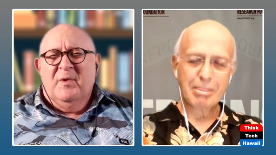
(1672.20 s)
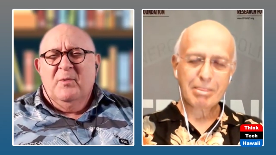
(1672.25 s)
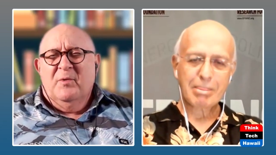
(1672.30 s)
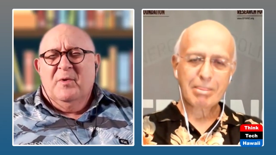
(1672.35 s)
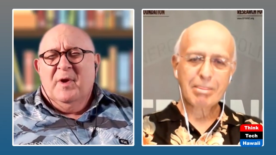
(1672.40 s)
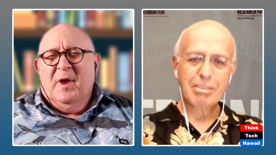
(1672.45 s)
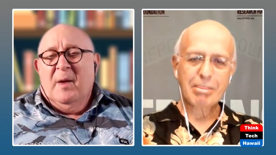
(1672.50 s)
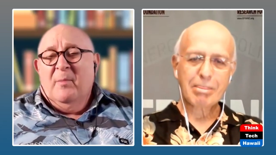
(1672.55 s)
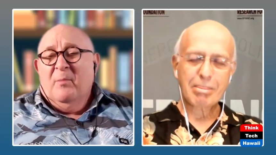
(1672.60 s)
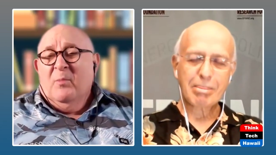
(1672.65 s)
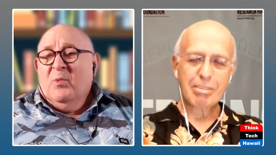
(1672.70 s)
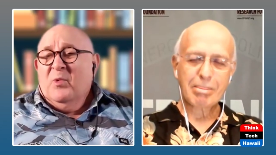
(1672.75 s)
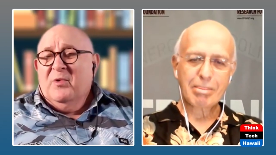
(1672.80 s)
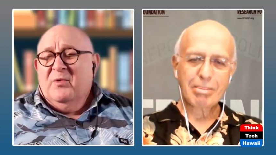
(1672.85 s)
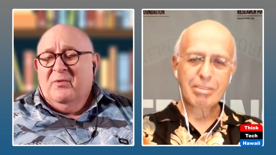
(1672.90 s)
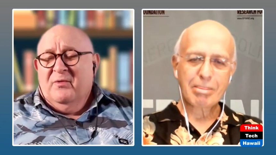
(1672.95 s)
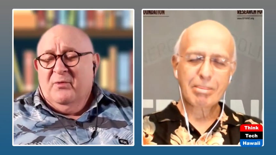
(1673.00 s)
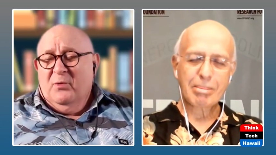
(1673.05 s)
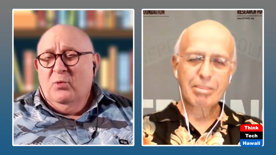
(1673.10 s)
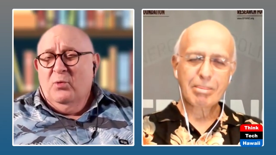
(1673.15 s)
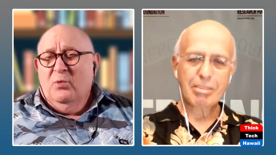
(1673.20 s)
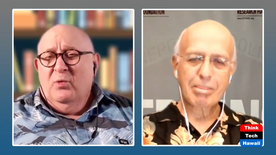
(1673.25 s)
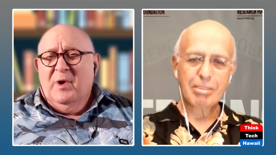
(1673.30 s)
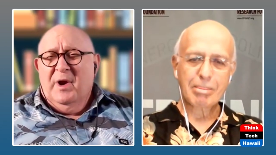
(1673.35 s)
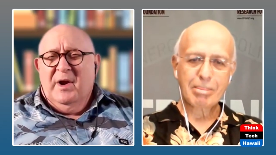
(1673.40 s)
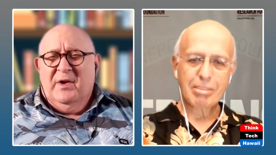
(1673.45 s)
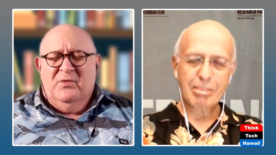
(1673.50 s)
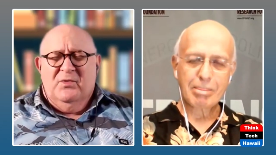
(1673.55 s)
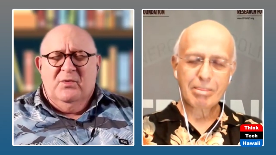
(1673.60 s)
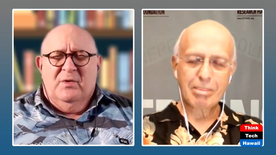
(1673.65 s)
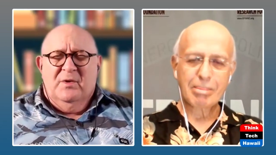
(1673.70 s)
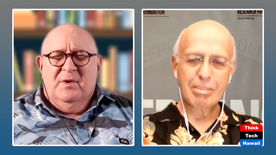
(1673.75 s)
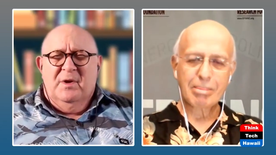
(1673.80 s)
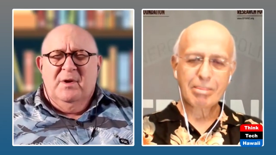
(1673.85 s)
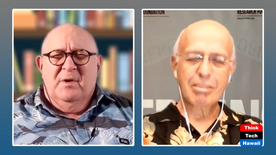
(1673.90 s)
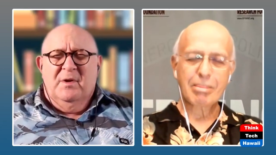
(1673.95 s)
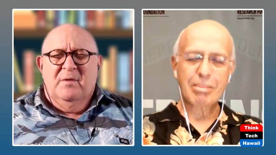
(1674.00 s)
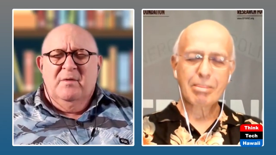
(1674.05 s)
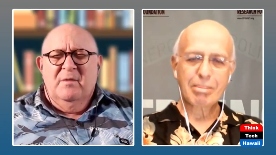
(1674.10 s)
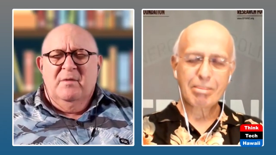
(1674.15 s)
Speaker 1: thing would happen with food,
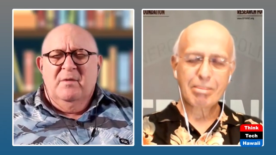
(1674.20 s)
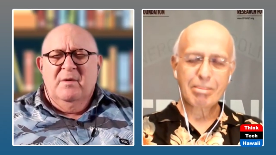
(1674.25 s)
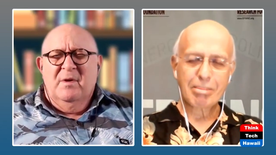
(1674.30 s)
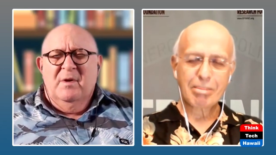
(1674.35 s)
actually. And